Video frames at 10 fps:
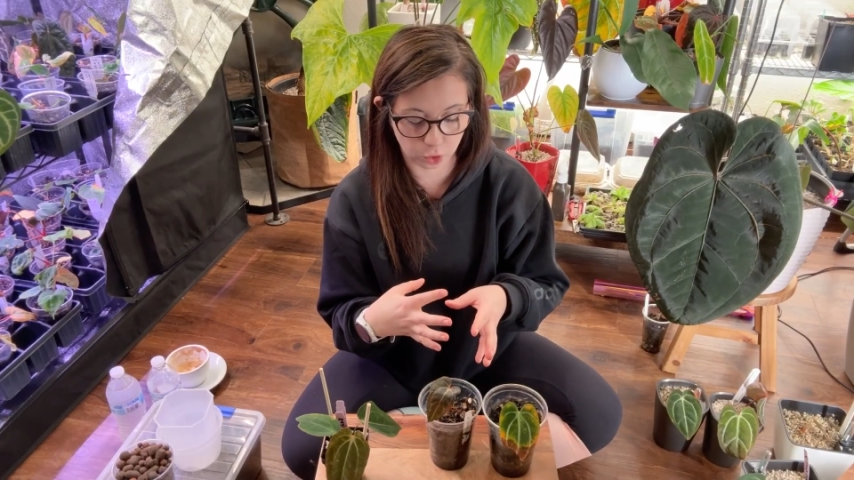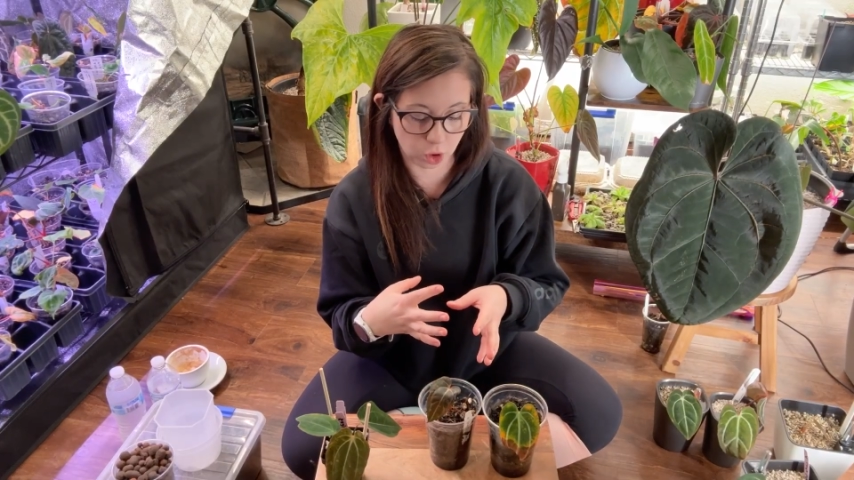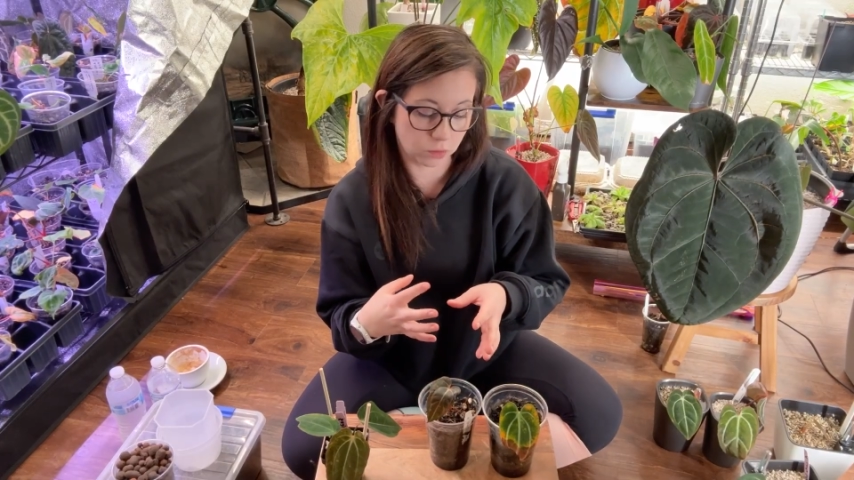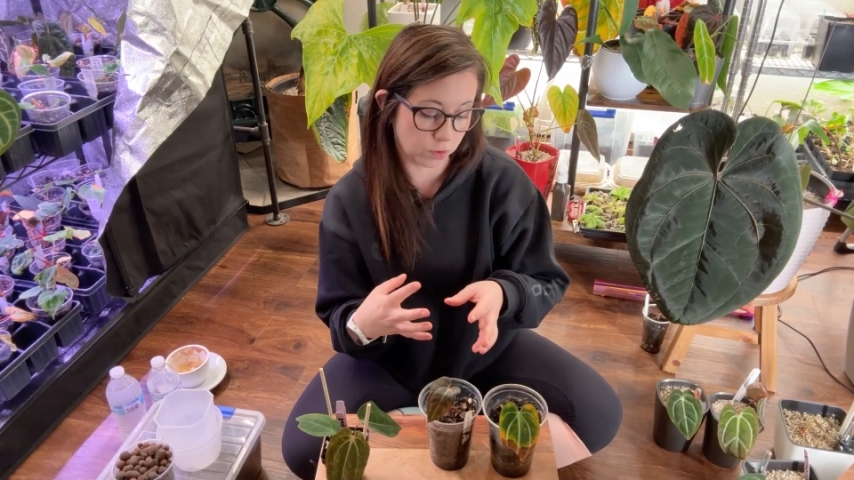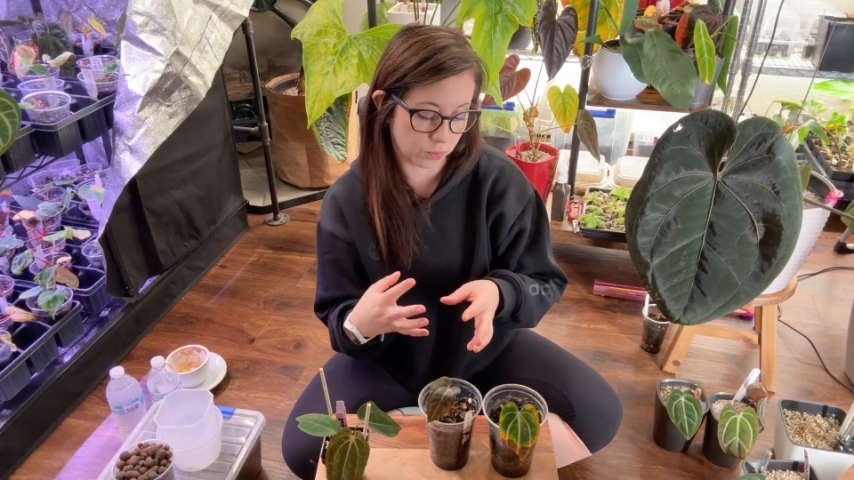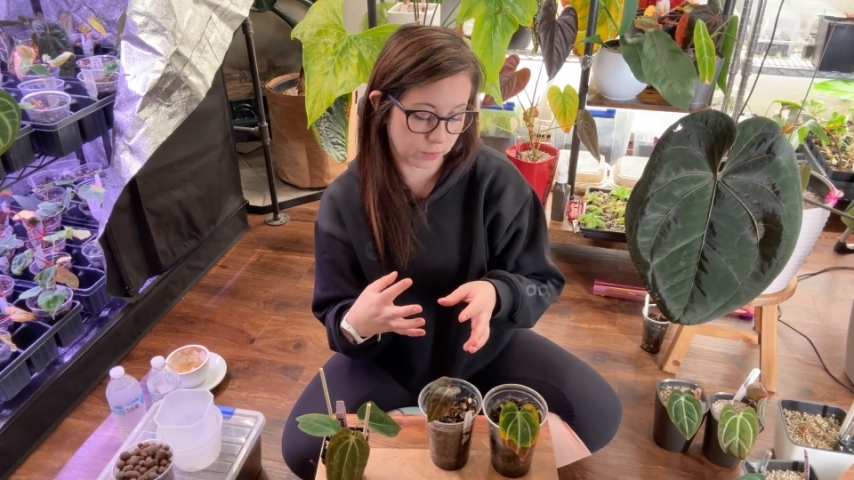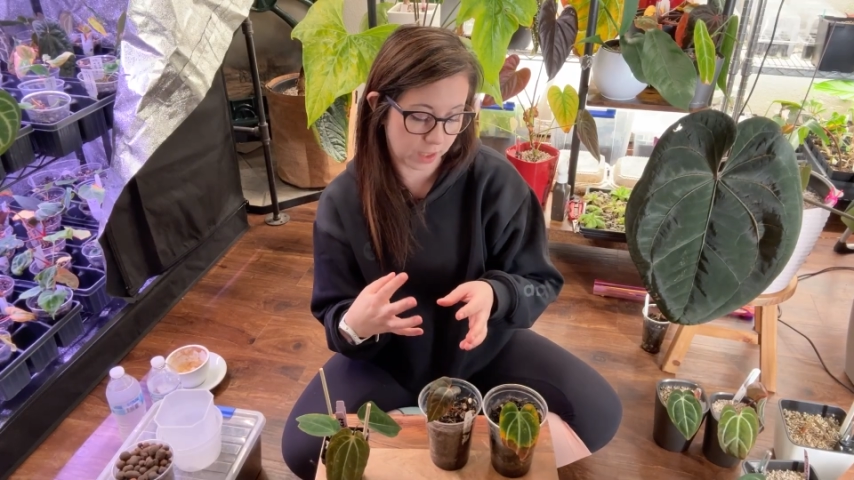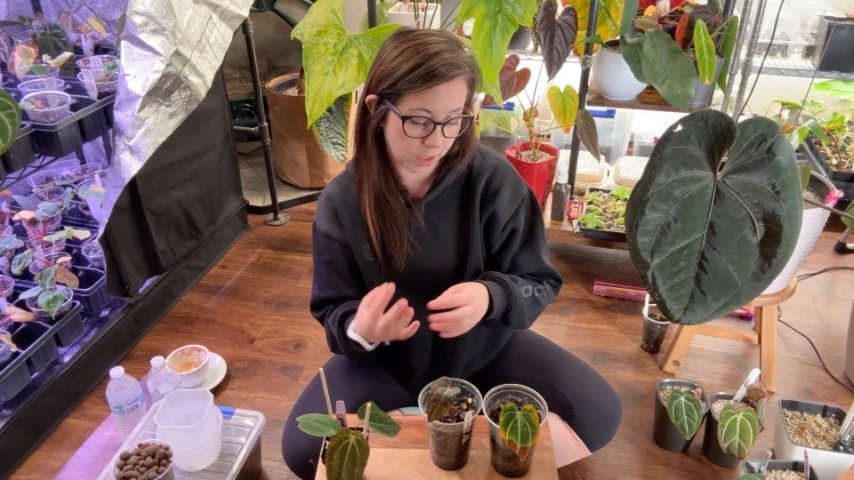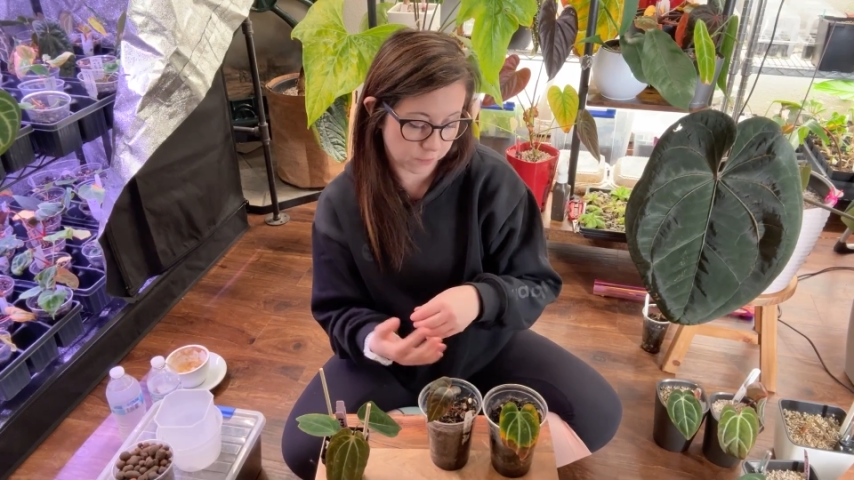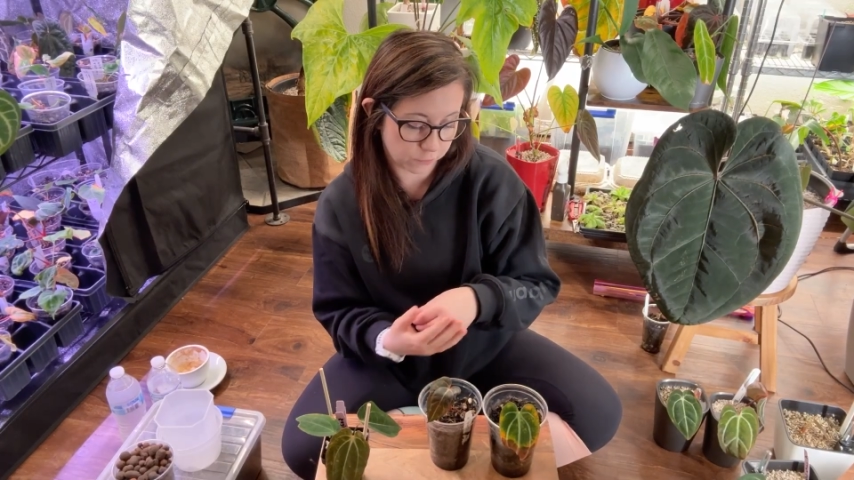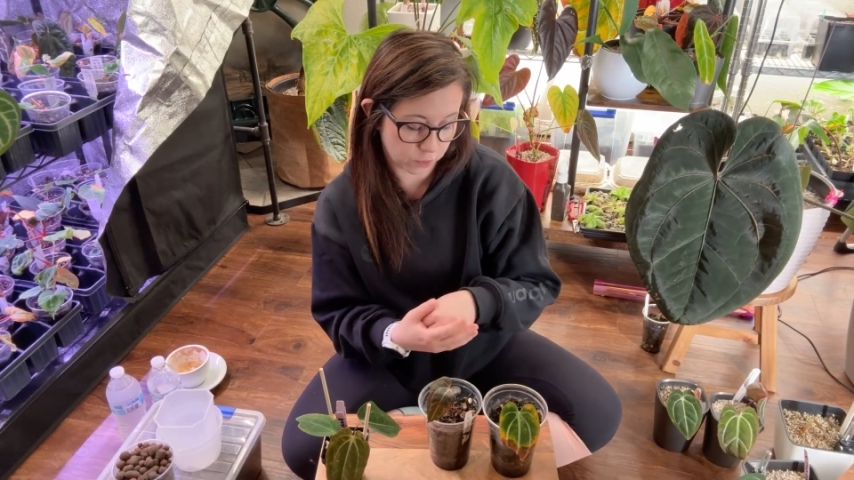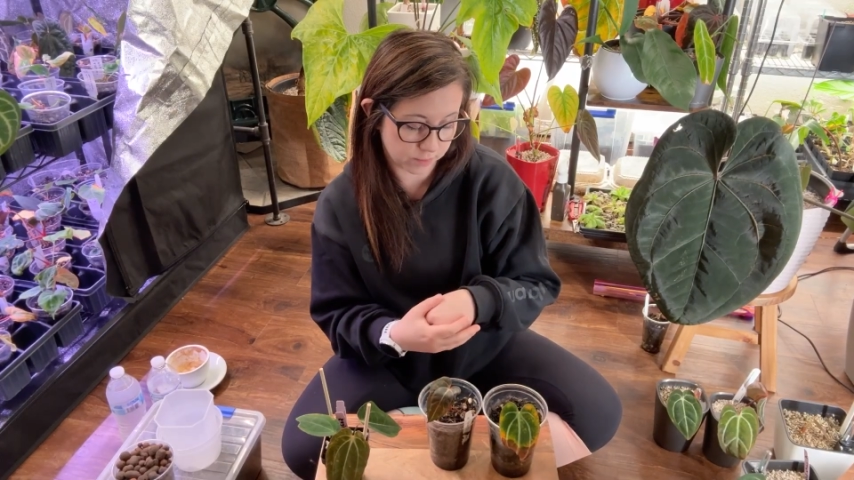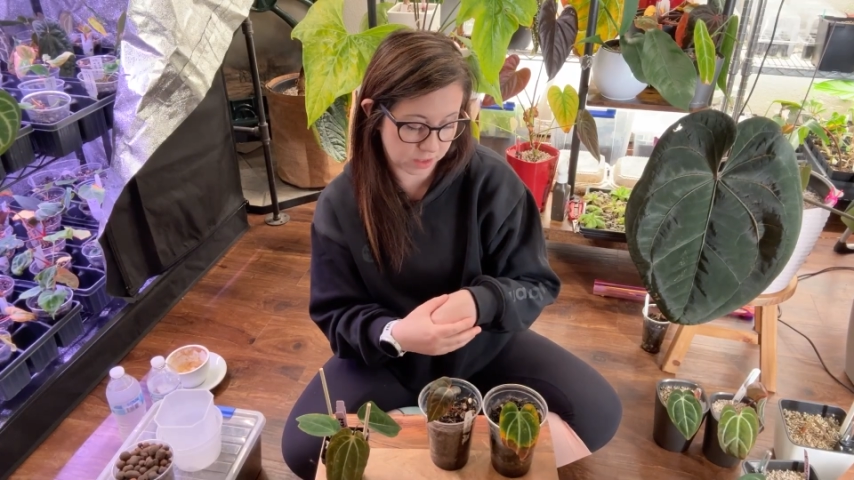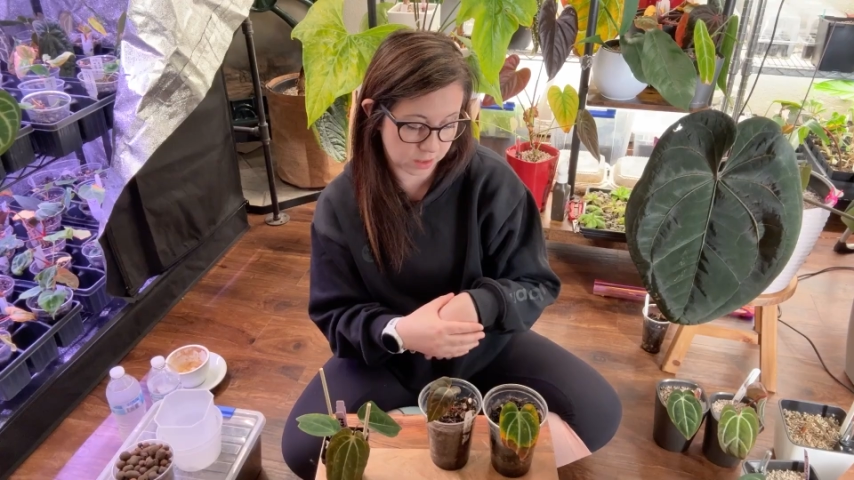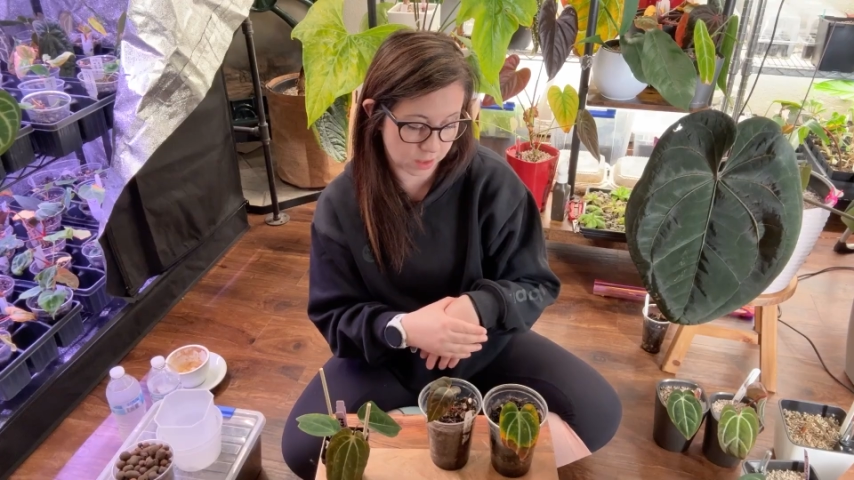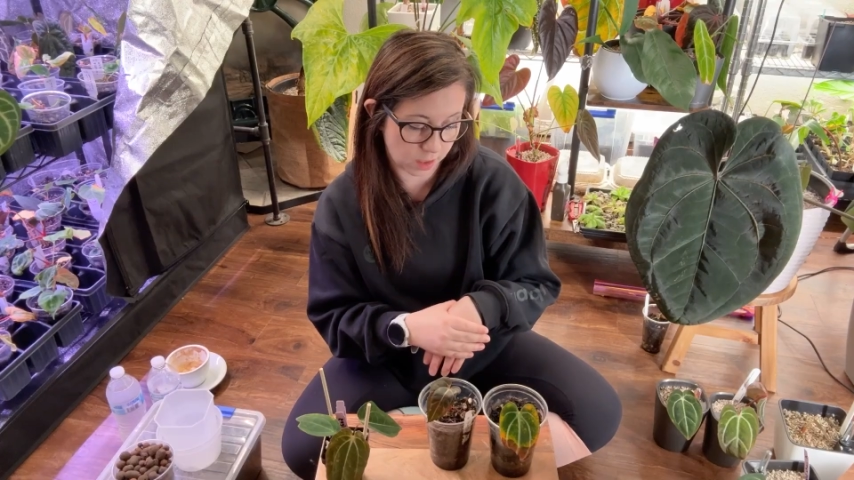grown okay for me,